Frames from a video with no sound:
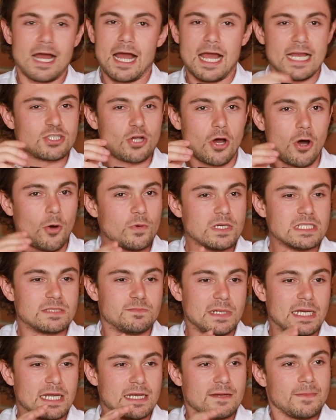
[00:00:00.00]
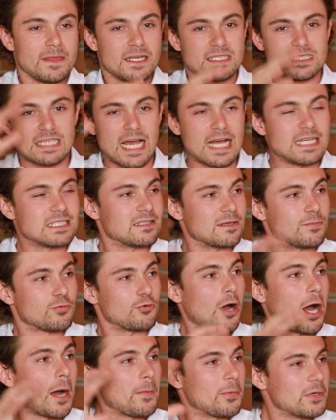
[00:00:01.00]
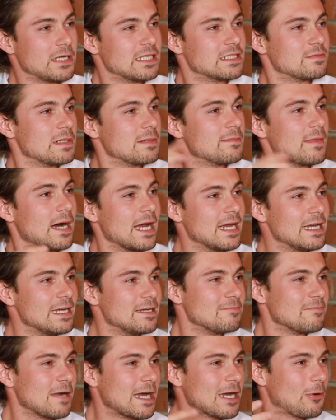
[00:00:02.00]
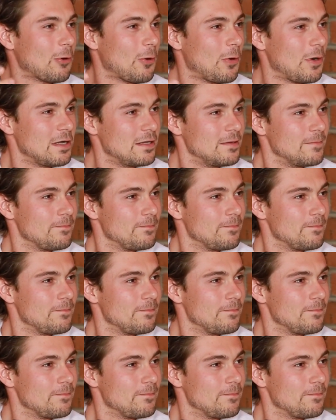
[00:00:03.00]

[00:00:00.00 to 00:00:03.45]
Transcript: It's always been size of the property has been my goal.